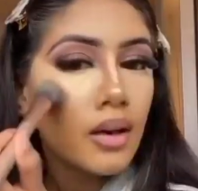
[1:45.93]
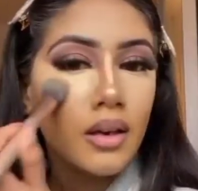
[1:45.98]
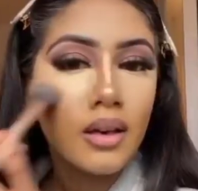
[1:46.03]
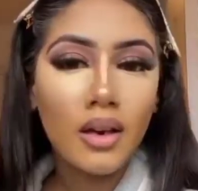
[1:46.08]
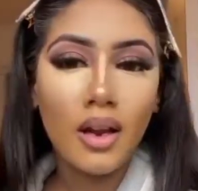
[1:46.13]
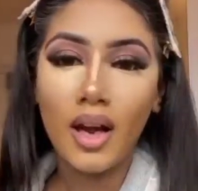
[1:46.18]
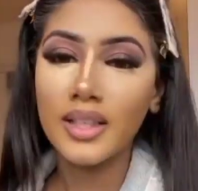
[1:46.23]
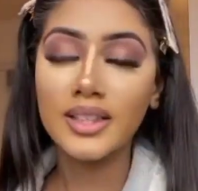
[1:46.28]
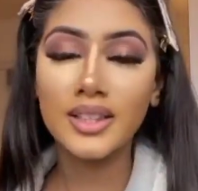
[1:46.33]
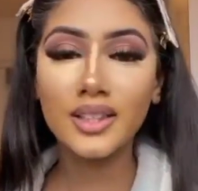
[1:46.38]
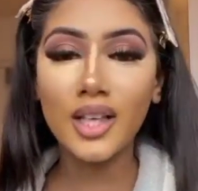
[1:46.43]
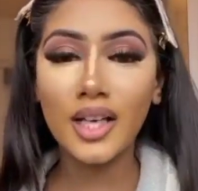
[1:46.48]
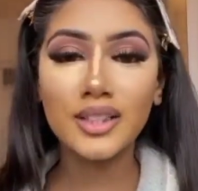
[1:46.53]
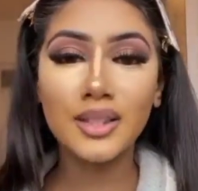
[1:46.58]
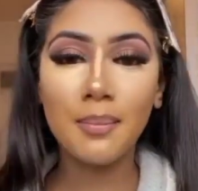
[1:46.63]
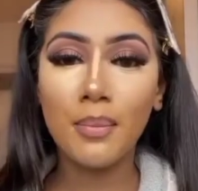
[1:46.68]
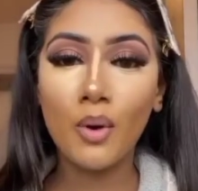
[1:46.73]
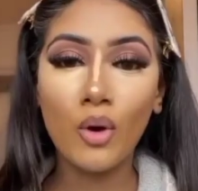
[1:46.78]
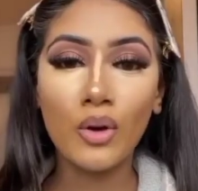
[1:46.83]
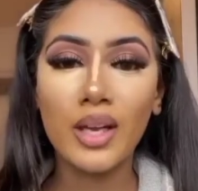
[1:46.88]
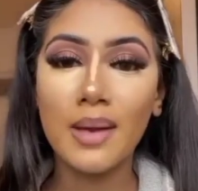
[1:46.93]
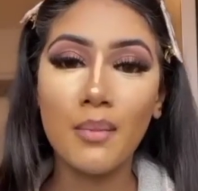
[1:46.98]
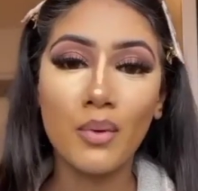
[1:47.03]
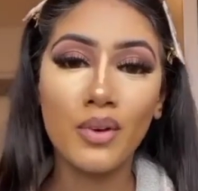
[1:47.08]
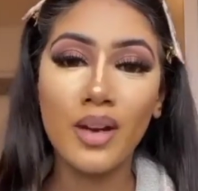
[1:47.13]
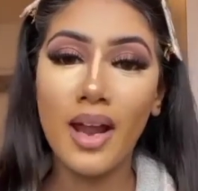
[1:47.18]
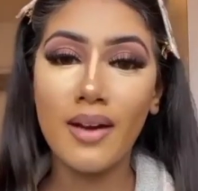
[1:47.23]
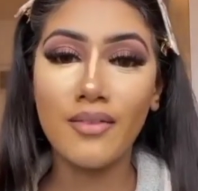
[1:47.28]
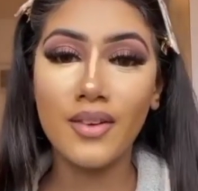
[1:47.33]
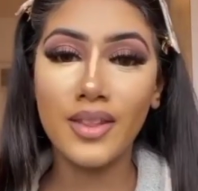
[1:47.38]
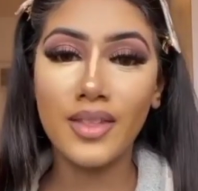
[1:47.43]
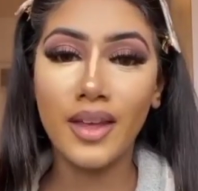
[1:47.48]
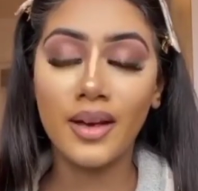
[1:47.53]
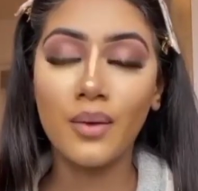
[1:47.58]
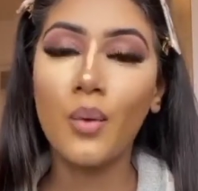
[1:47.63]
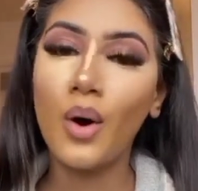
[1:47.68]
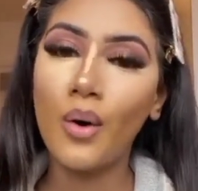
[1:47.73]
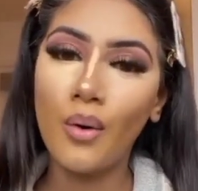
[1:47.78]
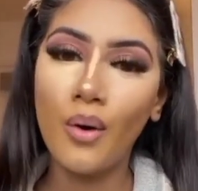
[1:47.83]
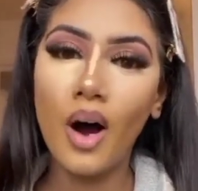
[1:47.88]
I decided to block him on everything.
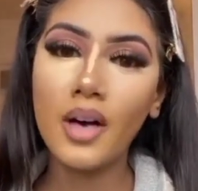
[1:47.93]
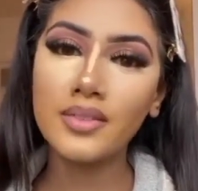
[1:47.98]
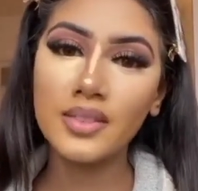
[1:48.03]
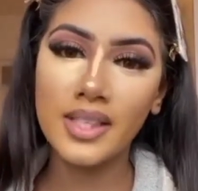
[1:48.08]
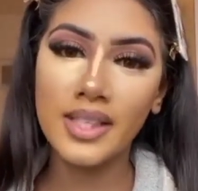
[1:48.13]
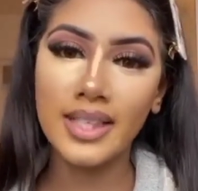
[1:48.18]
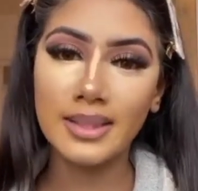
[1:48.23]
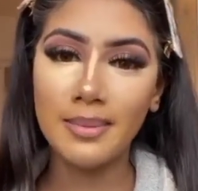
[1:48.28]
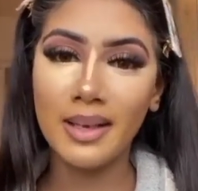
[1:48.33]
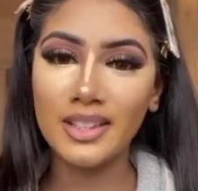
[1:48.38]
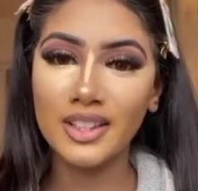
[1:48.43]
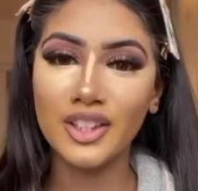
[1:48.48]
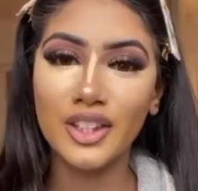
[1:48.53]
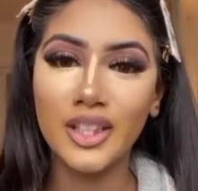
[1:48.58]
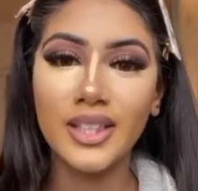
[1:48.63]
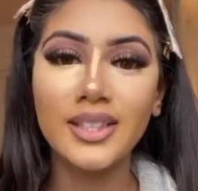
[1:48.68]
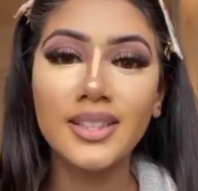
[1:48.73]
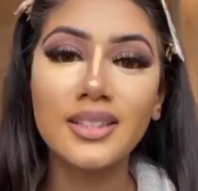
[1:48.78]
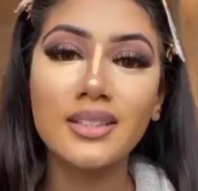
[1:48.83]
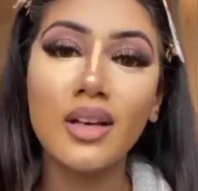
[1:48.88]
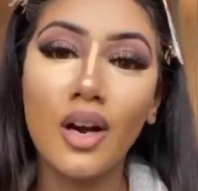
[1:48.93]
Well, after these messages.